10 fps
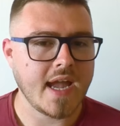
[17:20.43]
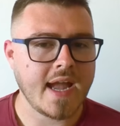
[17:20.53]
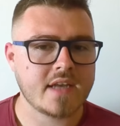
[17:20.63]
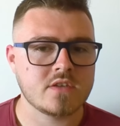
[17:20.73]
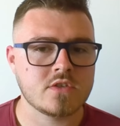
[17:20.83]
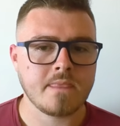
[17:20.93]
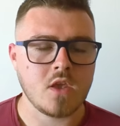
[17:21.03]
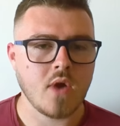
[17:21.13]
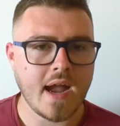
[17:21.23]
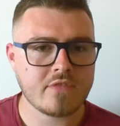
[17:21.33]
And
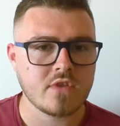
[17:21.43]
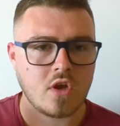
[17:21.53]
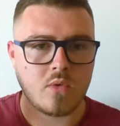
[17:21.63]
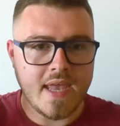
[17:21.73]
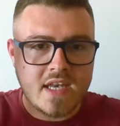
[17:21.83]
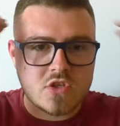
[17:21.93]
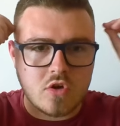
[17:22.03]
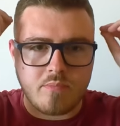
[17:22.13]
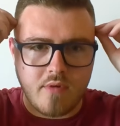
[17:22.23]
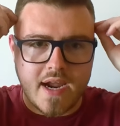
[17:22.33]
you have to go into
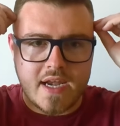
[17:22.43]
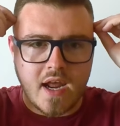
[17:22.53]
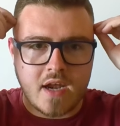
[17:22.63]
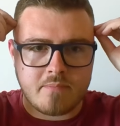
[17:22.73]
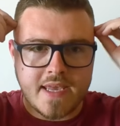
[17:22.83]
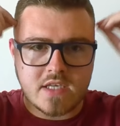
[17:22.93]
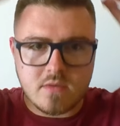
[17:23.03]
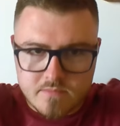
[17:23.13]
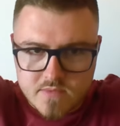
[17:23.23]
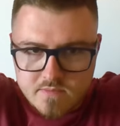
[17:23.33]
your brain and make some